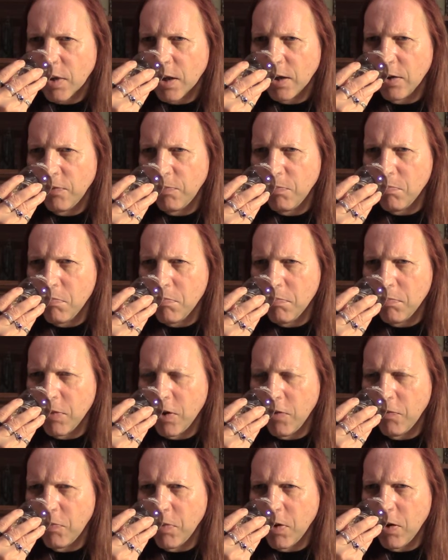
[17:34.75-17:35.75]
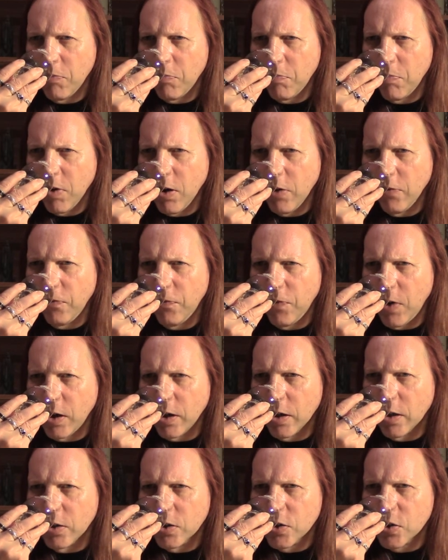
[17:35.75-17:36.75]
of
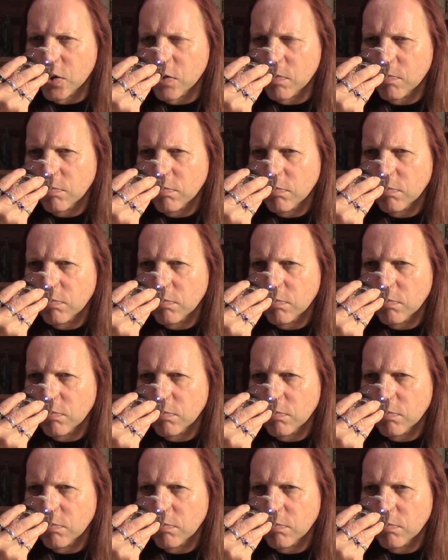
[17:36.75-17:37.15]
violets,